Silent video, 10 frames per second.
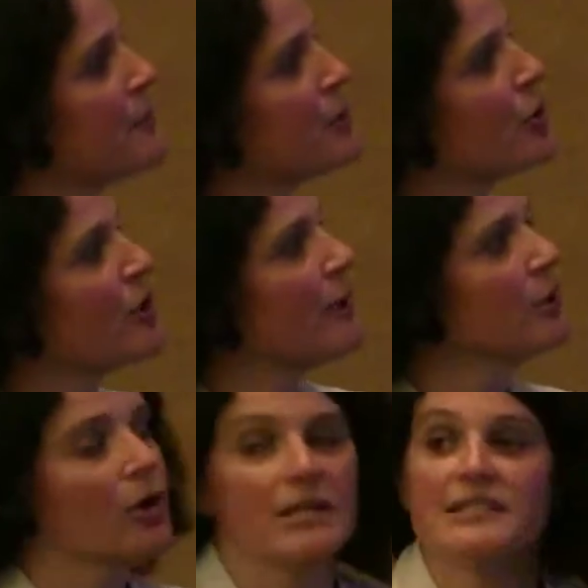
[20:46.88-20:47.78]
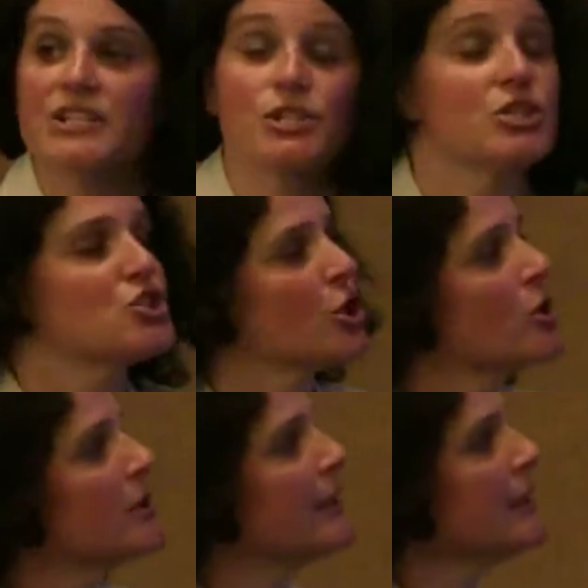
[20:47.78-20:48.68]
program called Addictions
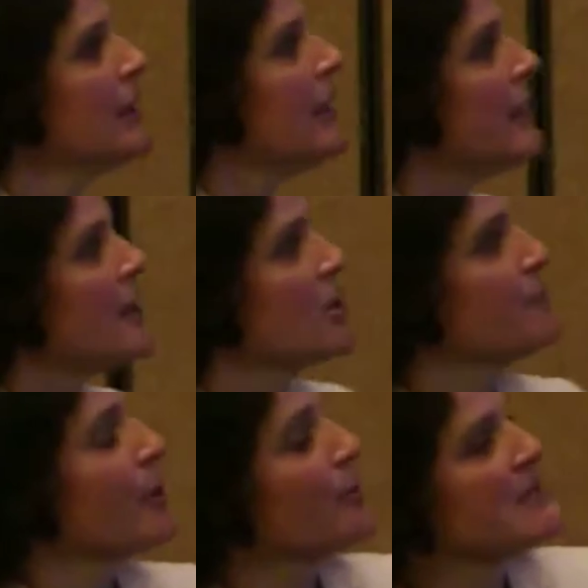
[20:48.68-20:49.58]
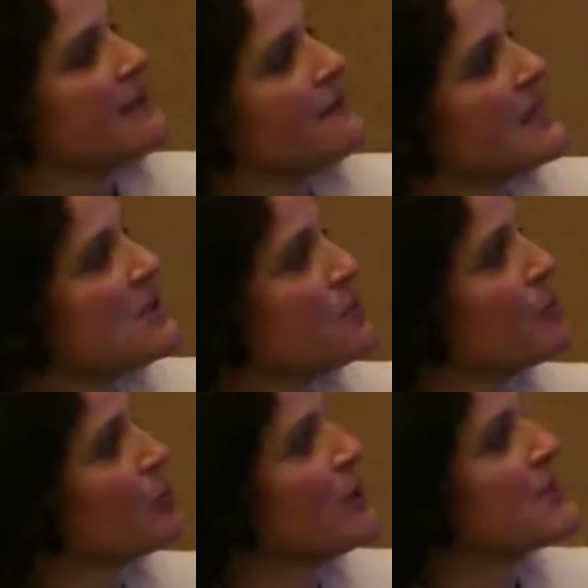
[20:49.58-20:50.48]
Journaling. The purpose of this
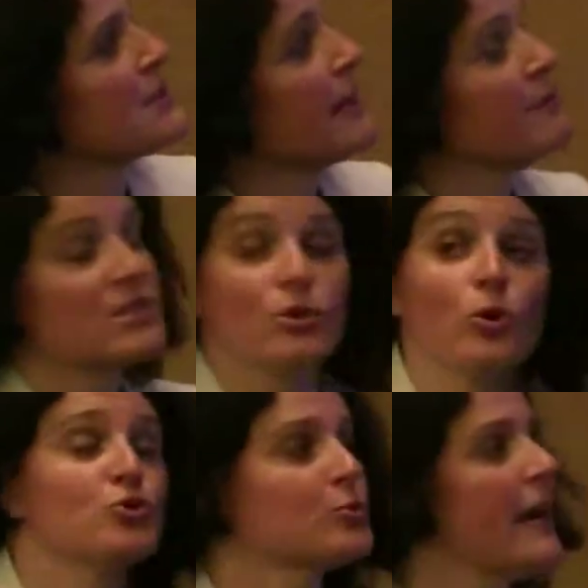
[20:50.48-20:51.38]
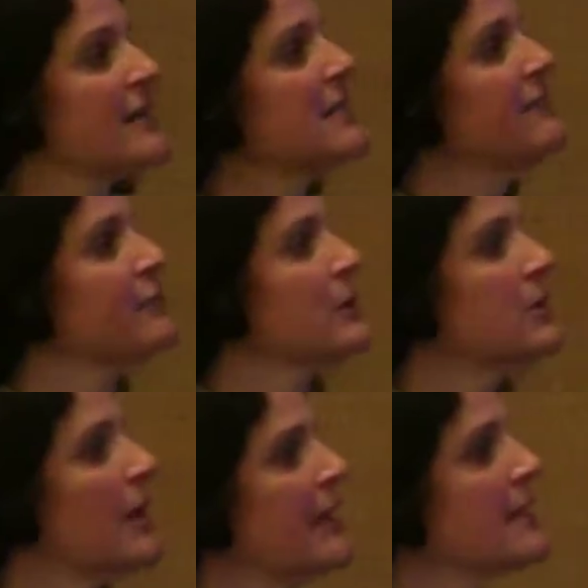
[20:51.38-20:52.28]
was it was goal-directed for
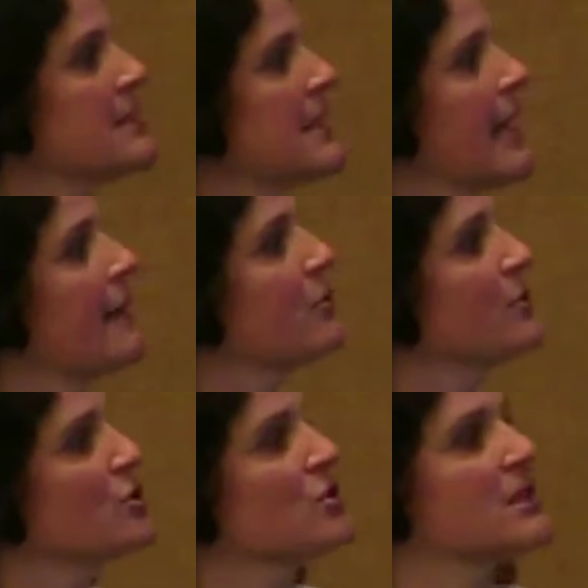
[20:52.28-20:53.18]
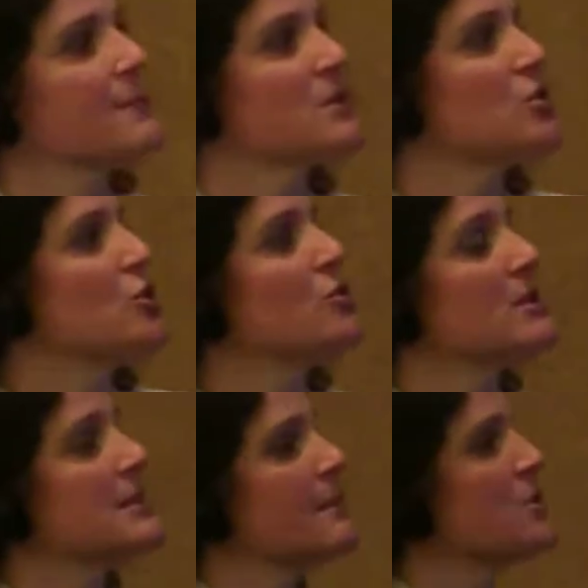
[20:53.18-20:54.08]
clients to aim to reduce substance use
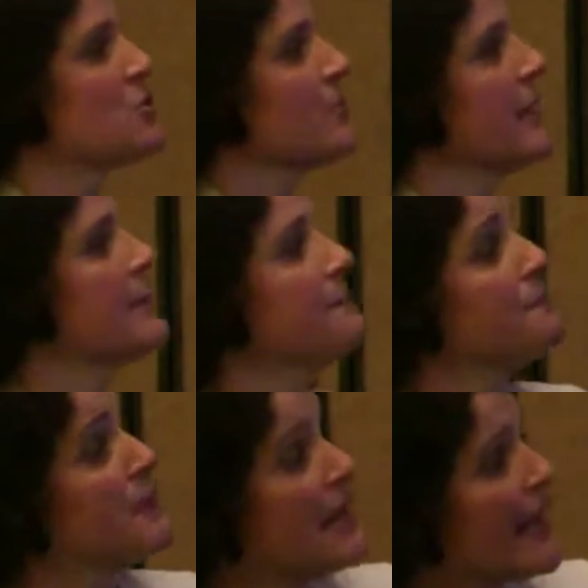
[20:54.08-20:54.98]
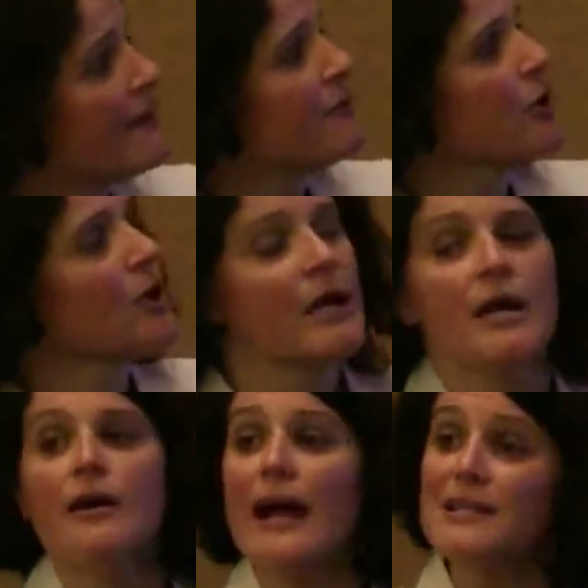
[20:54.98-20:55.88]
and substance-related behavior
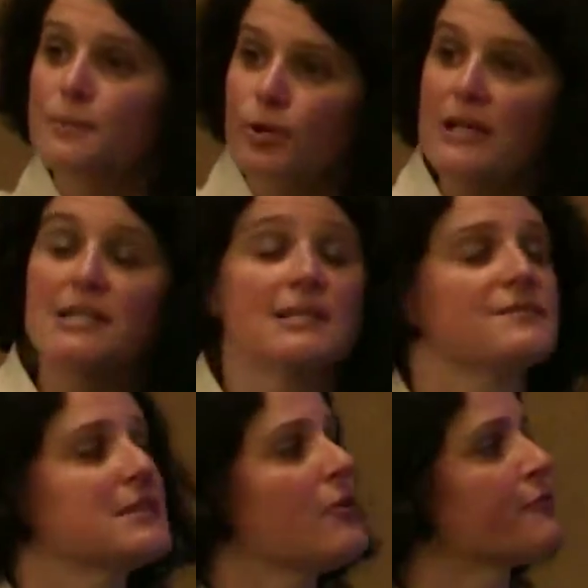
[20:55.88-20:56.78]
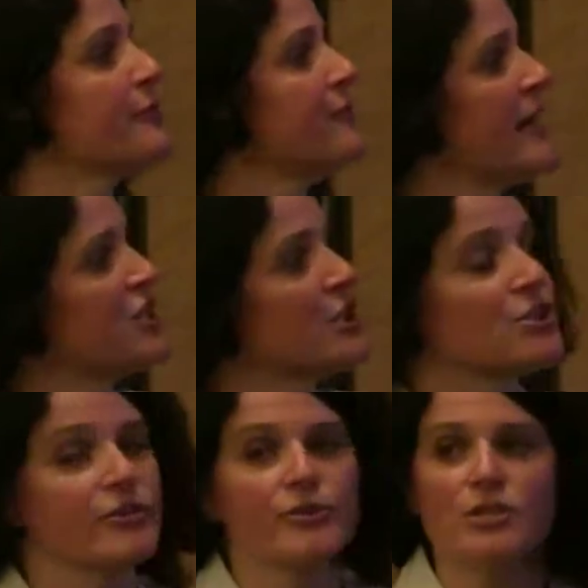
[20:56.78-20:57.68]
as a process of self-reflection.
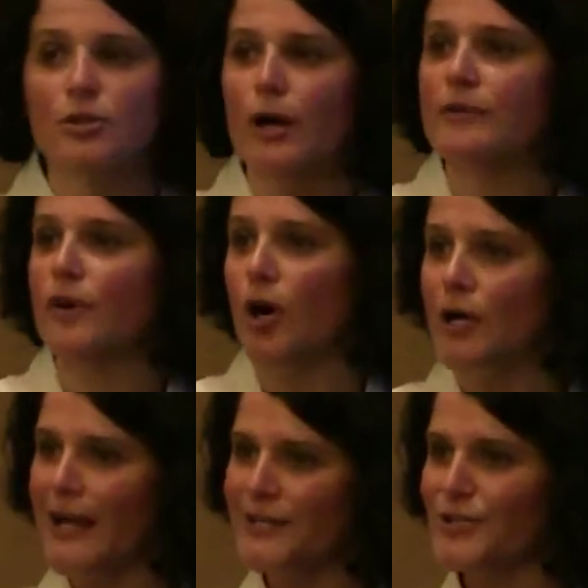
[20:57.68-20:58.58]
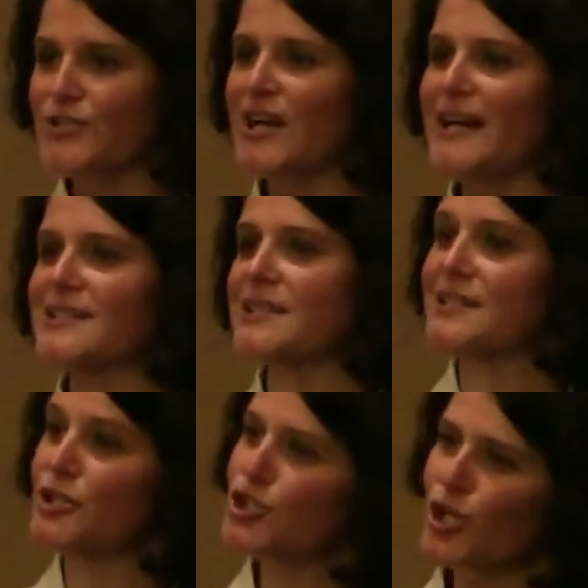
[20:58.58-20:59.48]
So there's a lot of art exercises
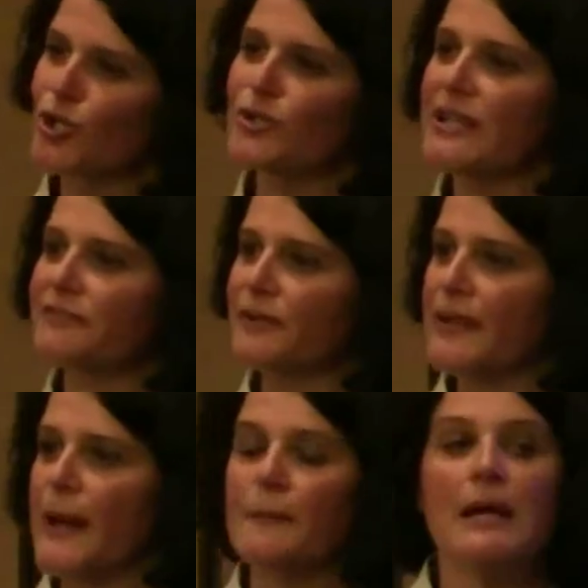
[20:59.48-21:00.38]
and journaling for them